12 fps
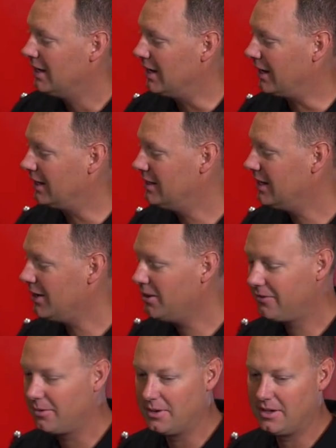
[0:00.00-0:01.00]
I can tell
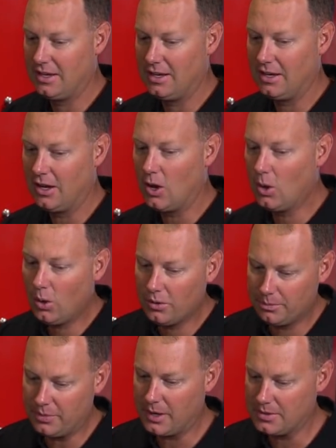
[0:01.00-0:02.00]
you from an
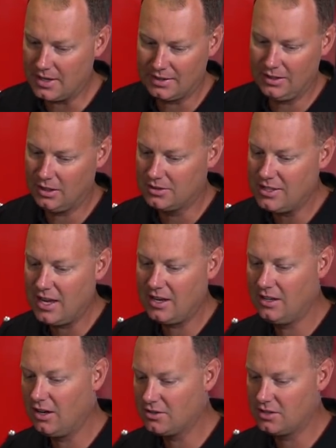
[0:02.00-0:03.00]
old pumps, like you know,
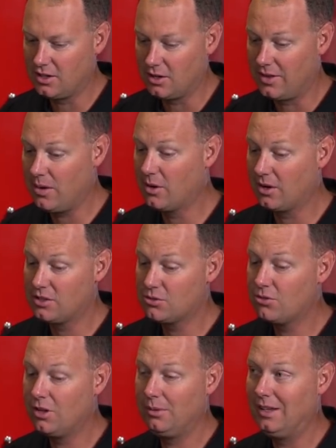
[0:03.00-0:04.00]
10 years ago, they were
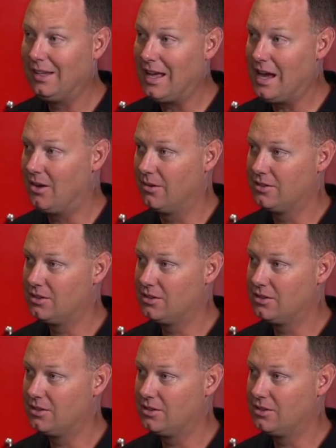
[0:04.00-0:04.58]
extremely loud.